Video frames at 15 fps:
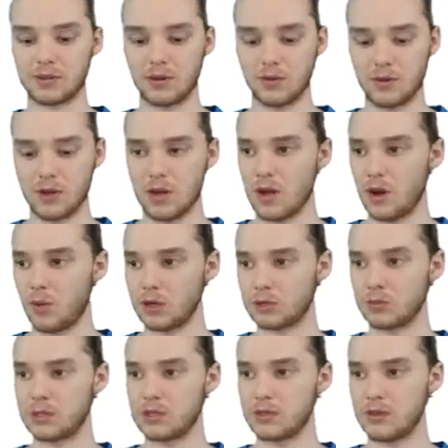So
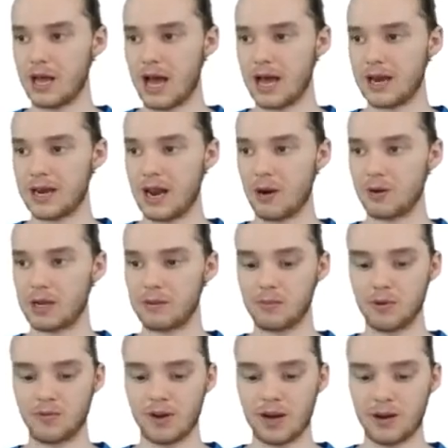once we do that, now we can
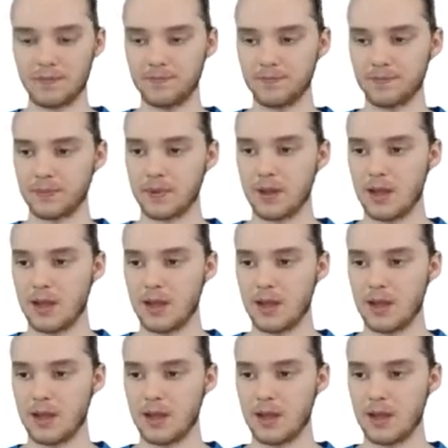move on.